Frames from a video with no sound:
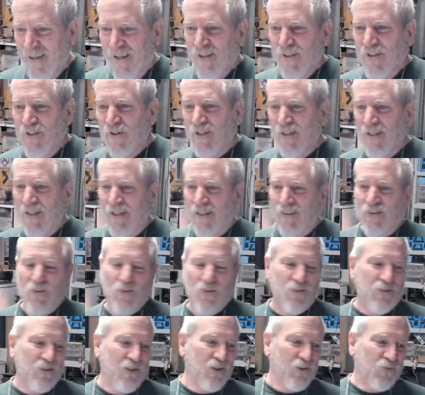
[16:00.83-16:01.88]
you can get
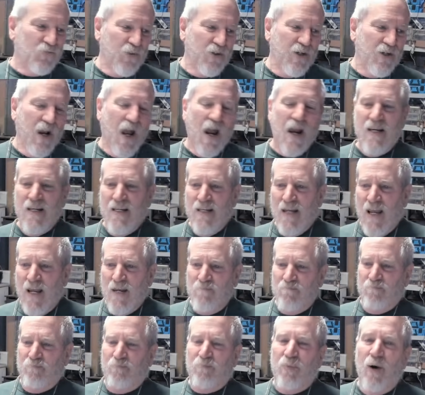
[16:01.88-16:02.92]
those things for
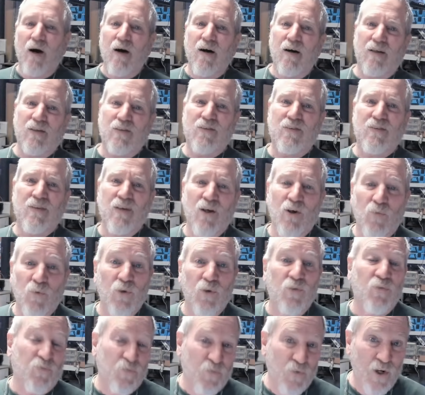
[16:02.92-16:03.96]
98 bucks
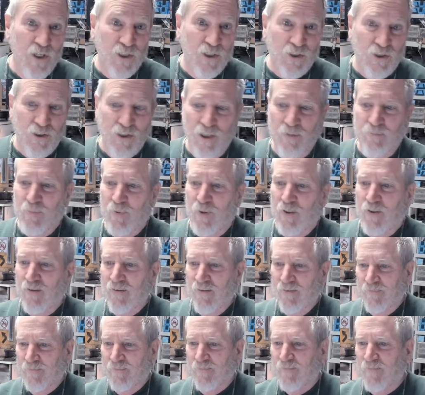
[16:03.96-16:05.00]
with free shipping.
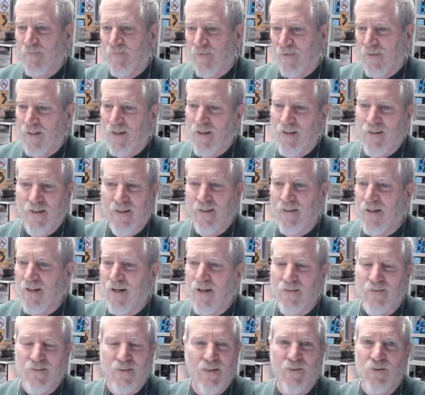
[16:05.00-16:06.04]
I like I
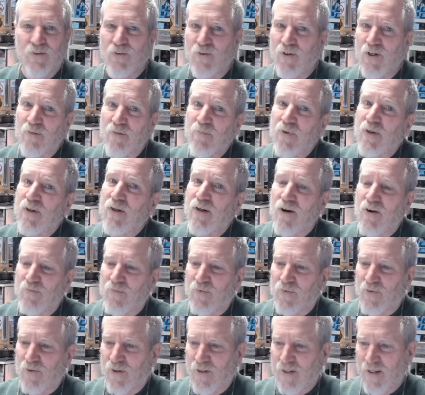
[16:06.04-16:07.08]
said, you got to be
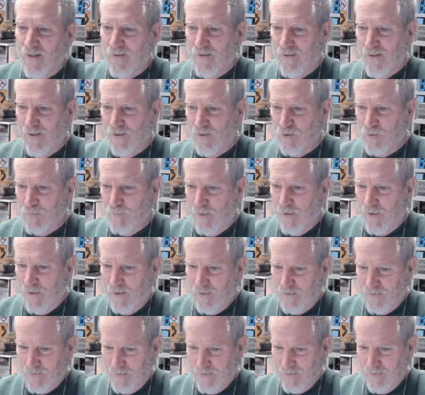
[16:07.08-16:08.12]
careful on
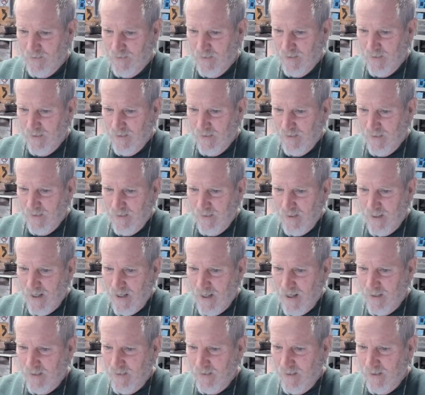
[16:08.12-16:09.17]
AliExpress.
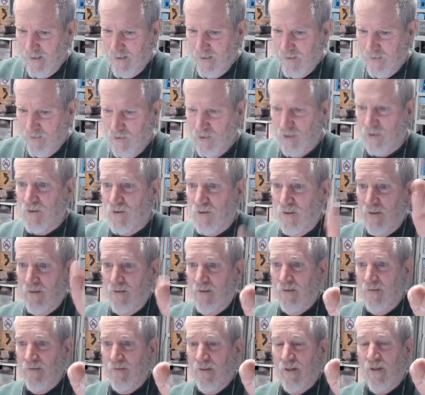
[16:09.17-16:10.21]
And uh, just a,
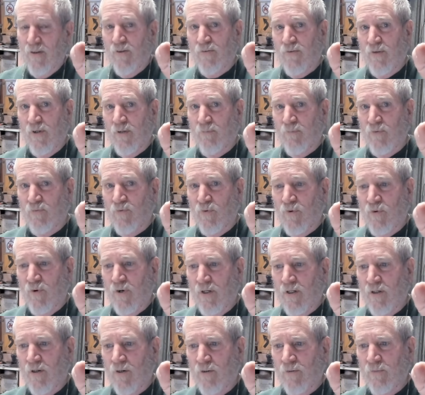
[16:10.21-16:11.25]
another thing before we
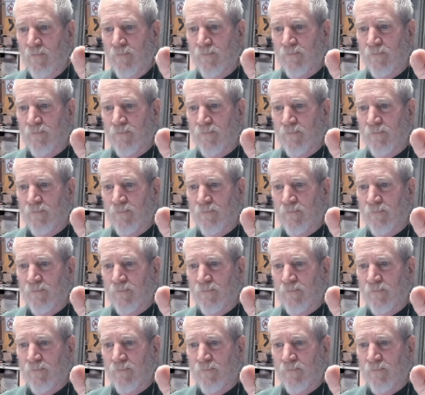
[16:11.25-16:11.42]
go,